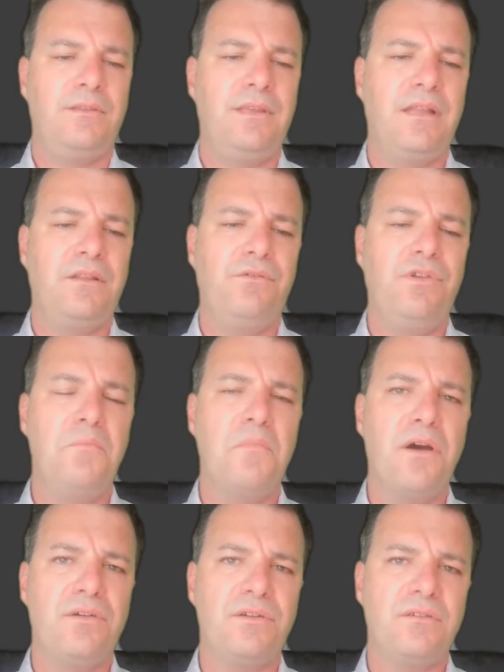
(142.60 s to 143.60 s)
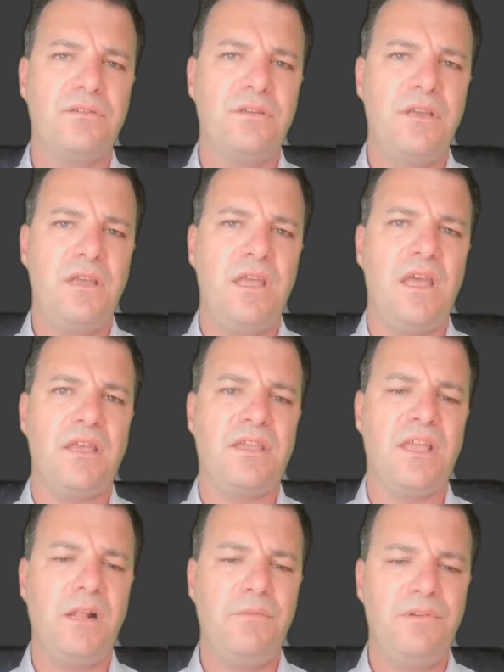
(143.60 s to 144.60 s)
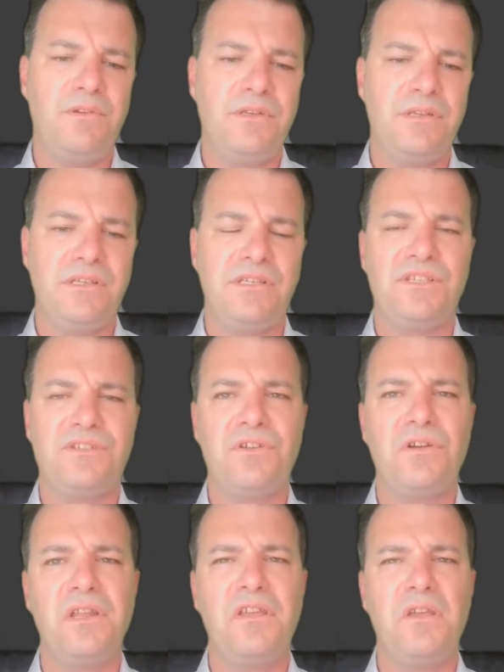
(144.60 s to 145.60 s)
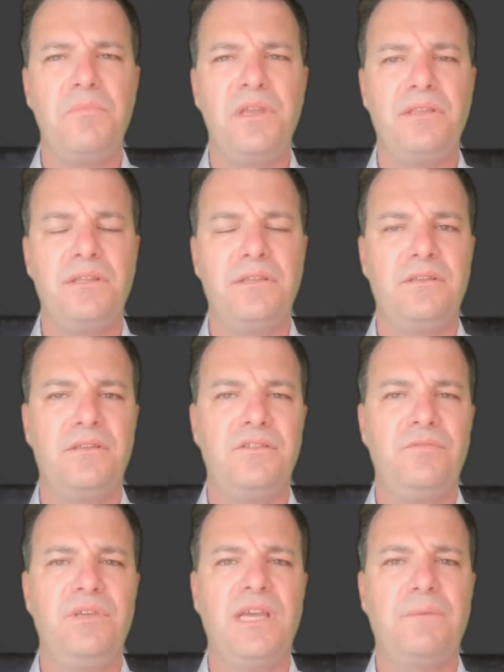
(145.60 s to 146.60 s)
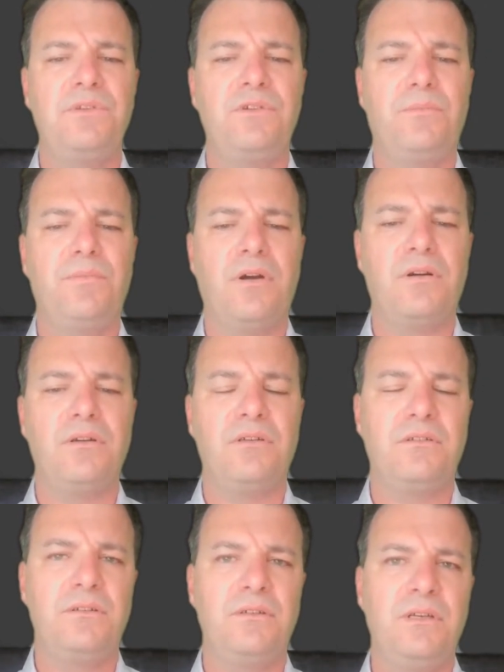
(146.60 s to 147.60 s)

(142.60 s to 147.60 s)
That really matters, and Kelvin is strongly committed to become your partner,